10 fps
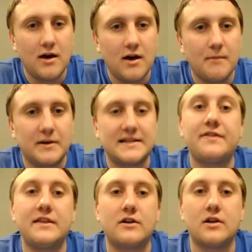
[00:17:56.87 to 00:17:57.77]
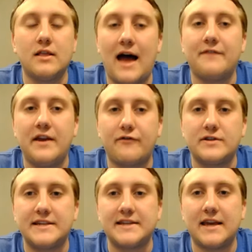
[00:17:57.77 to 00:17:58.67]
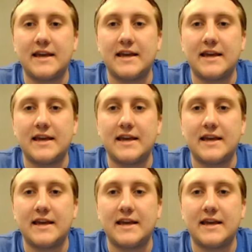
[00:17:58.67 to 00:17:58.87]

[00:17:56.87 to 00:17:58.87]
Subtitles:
because I think there are a lot of differences.